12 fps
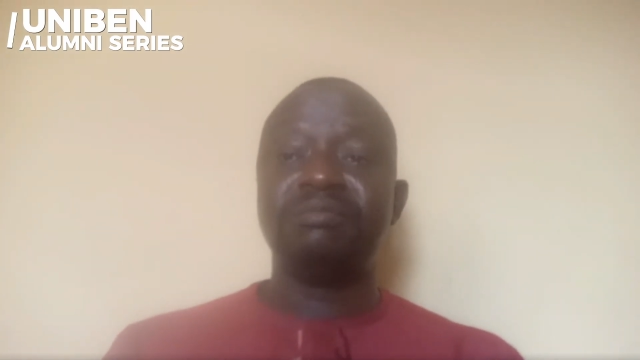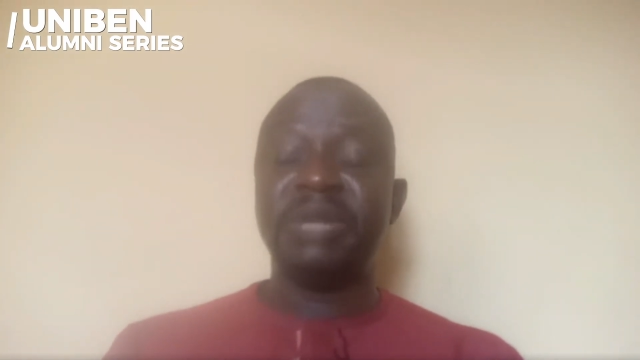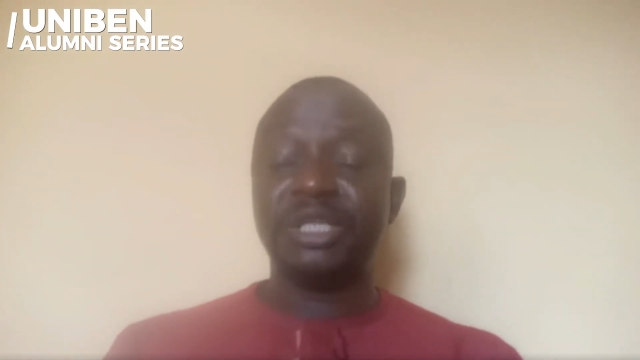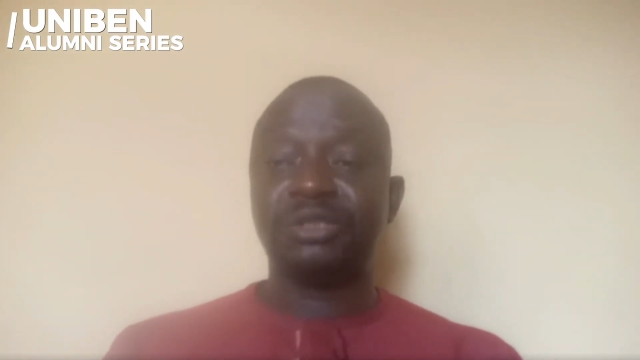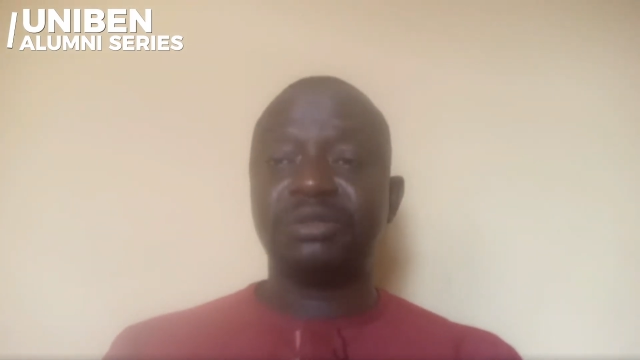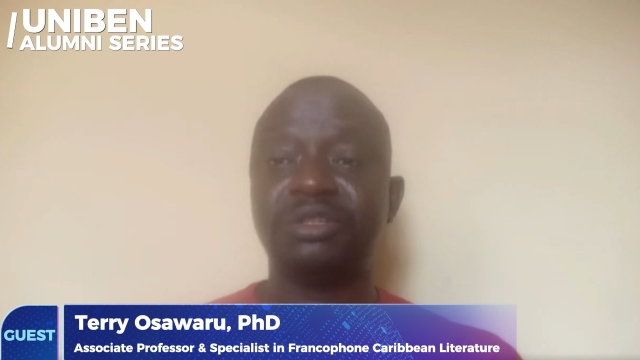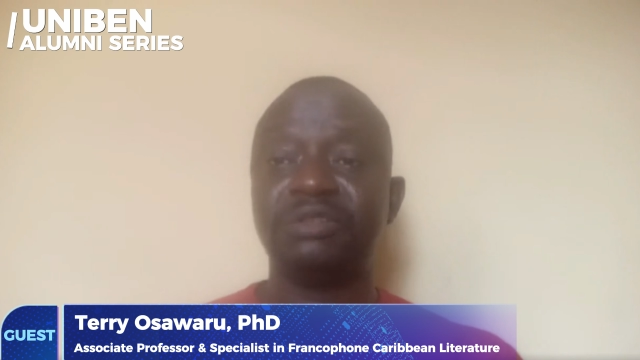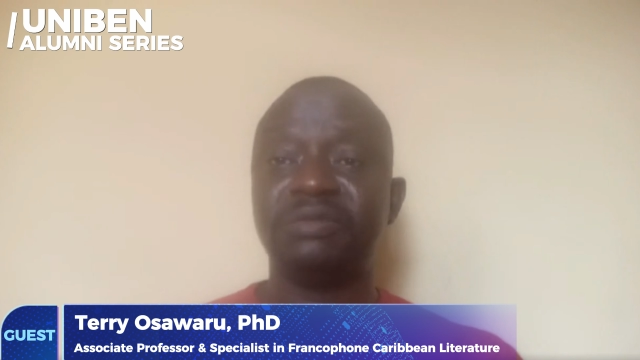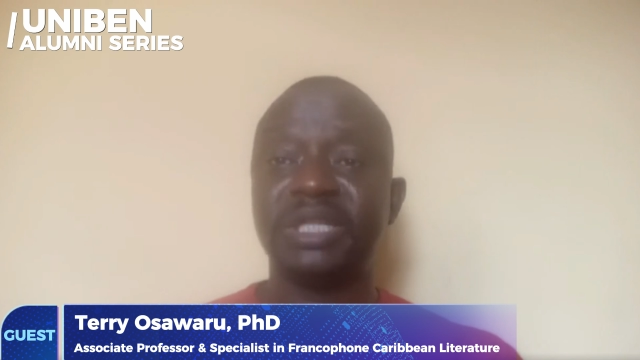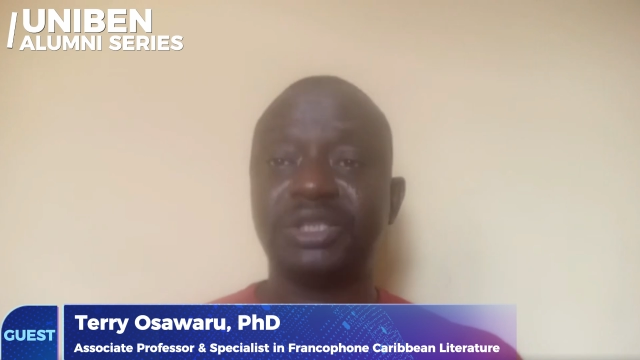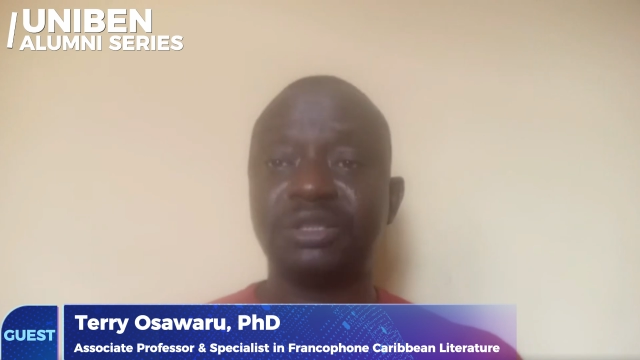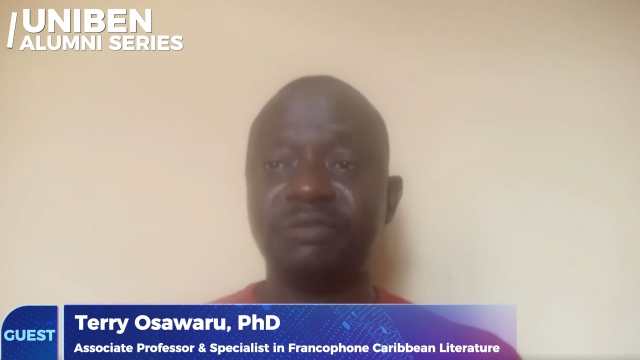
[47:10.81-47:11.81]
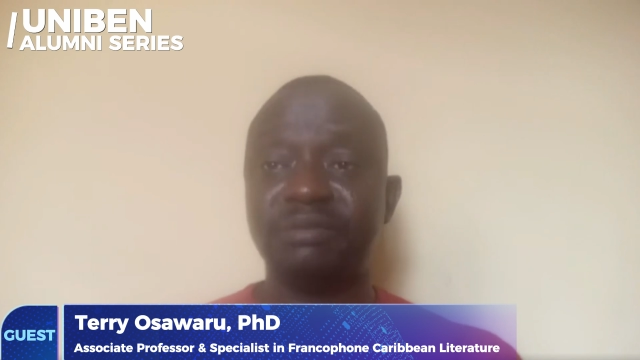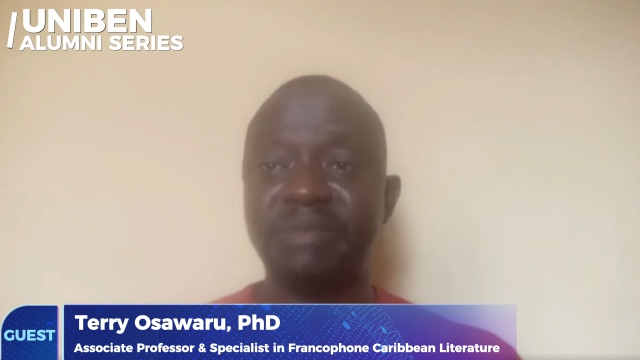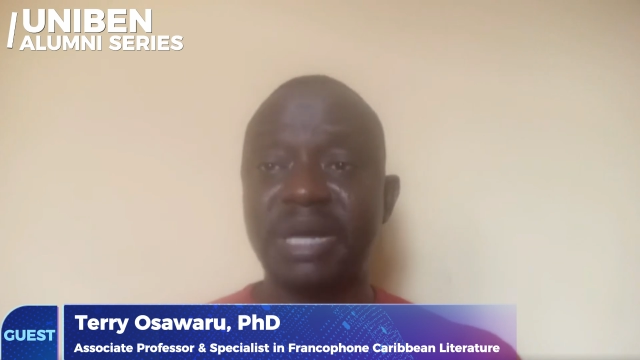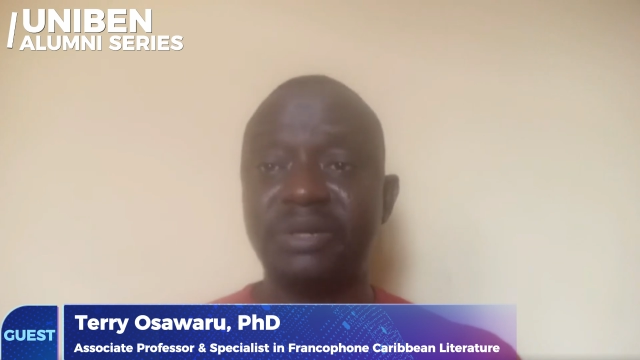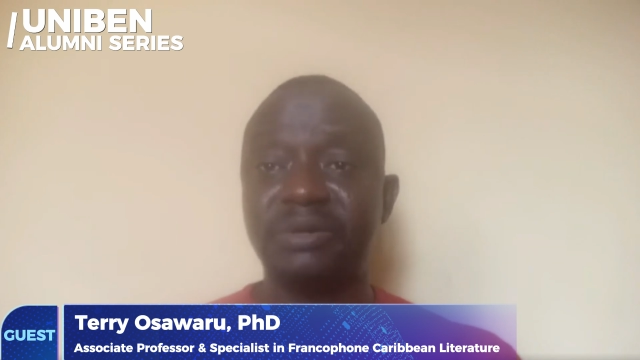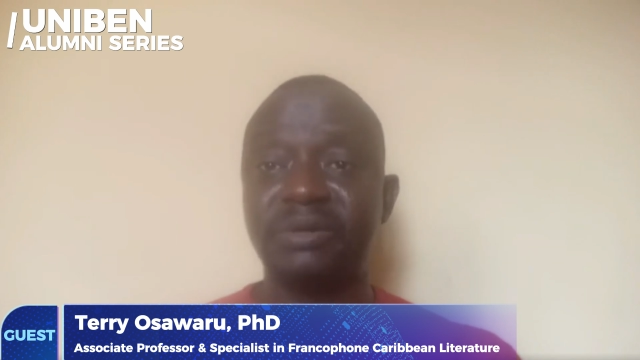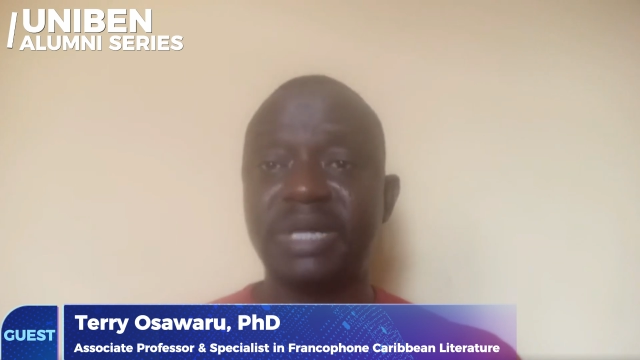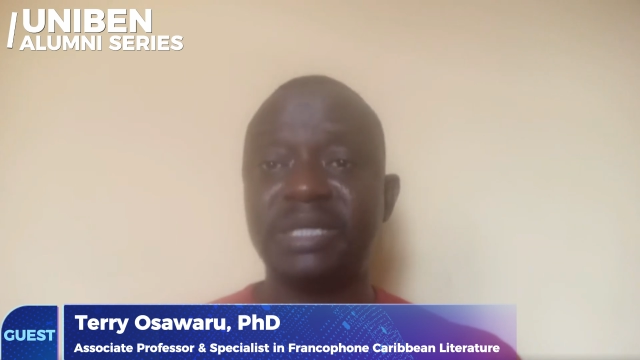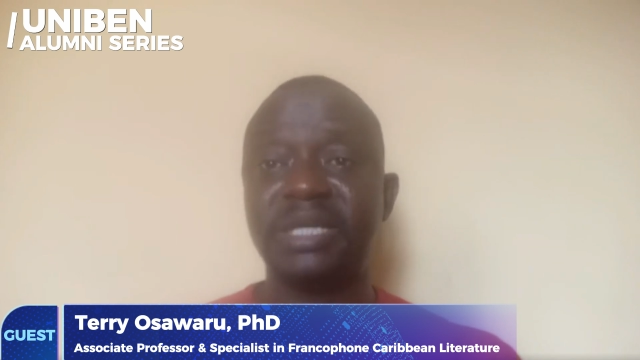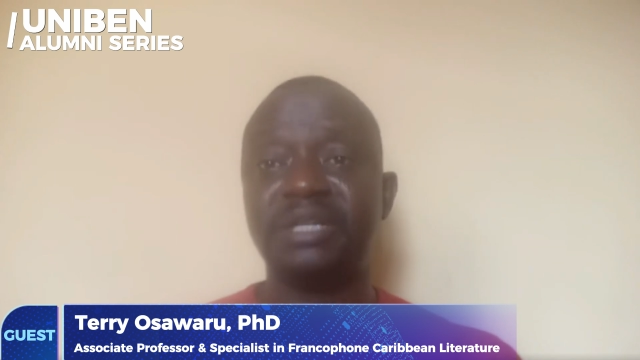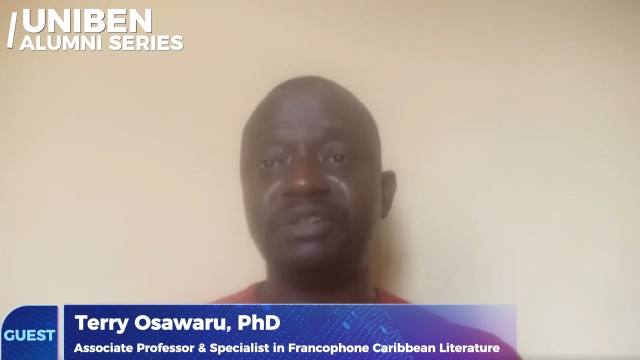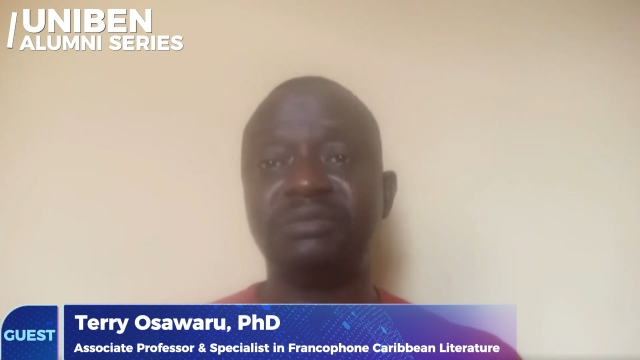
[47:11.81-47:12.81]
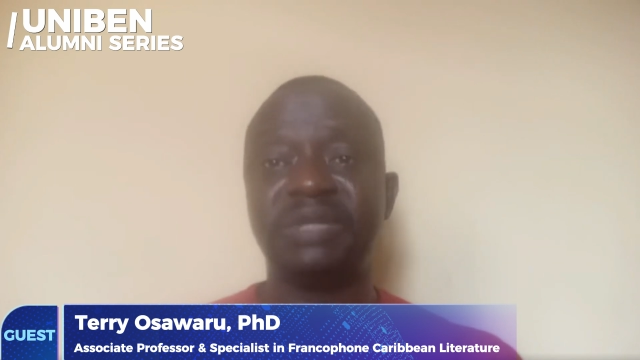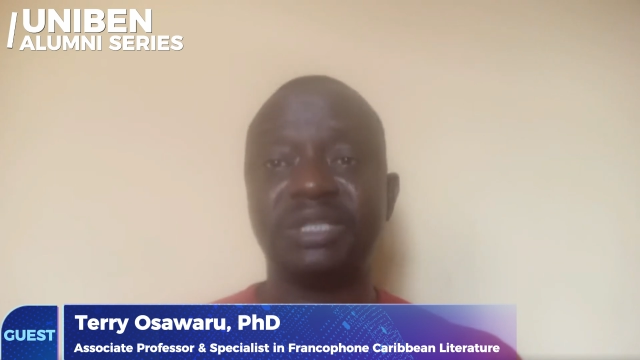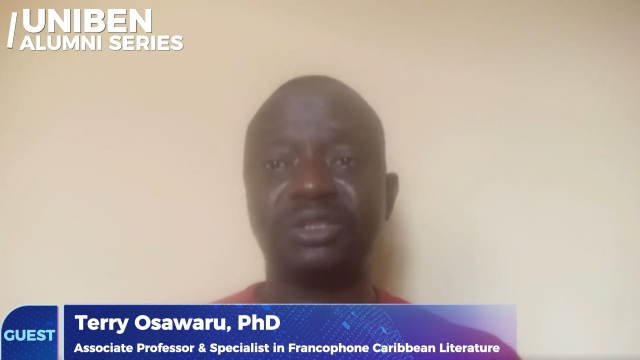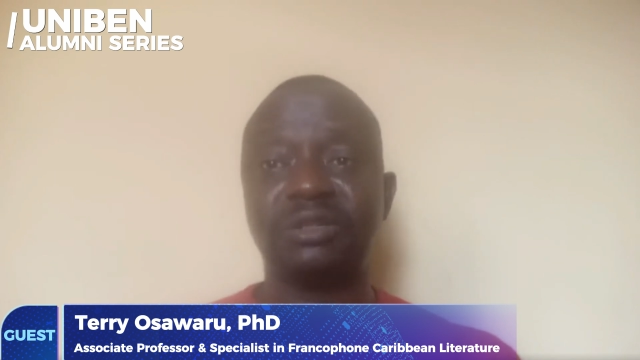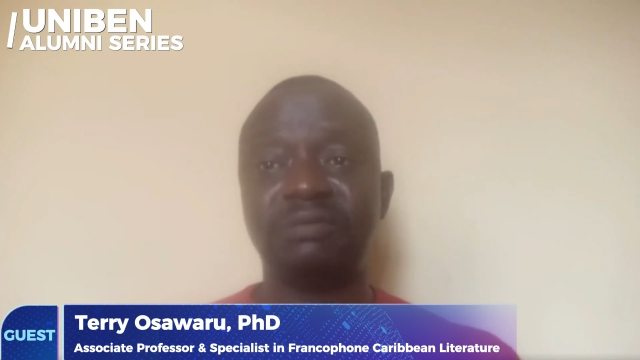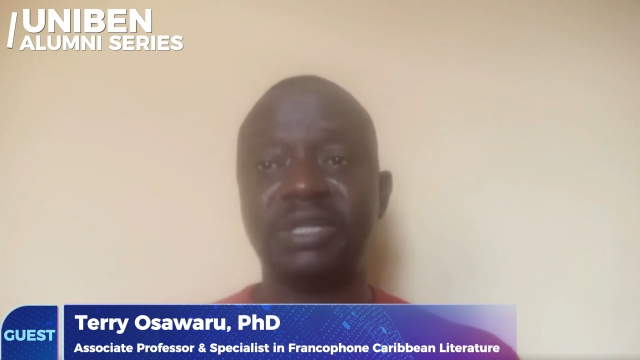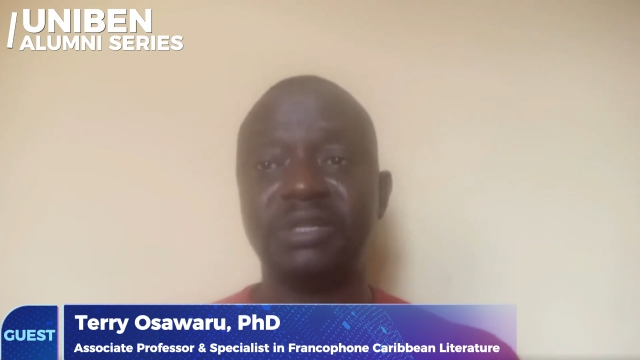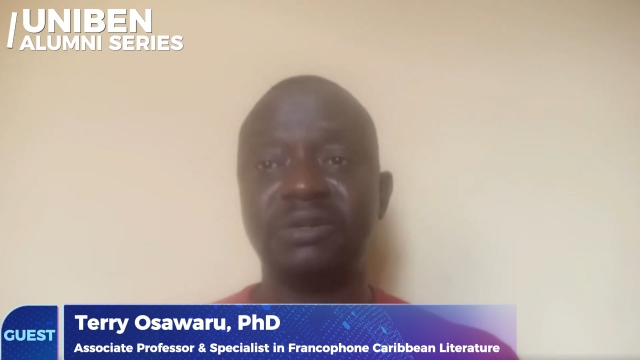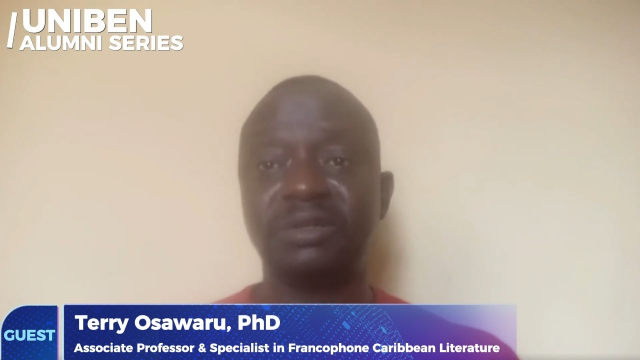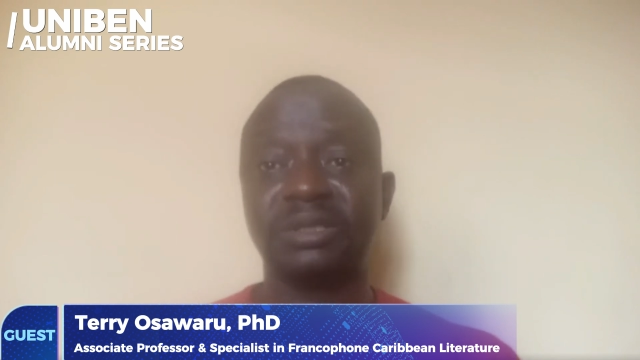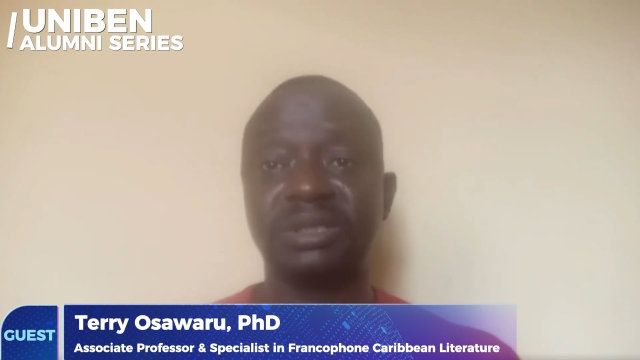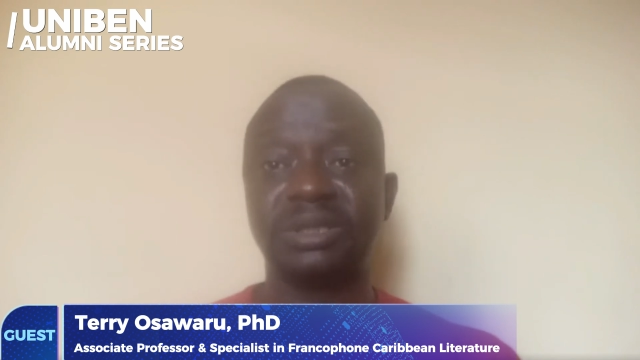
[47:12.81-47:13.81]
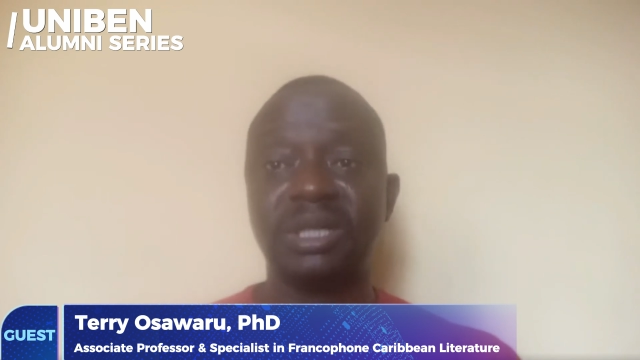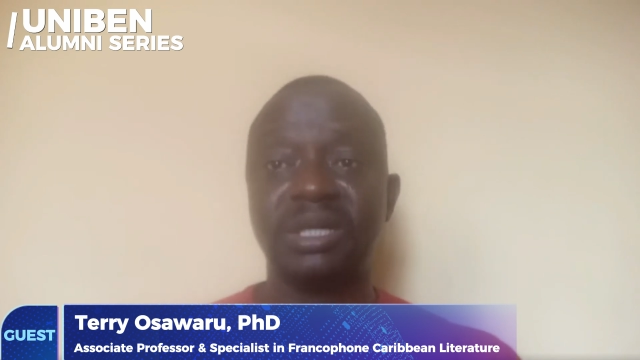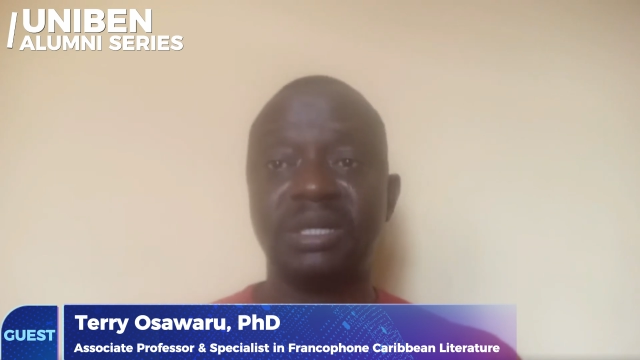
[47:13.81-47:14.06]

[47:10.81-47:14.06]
University of Ibadan and then the University of Lagos.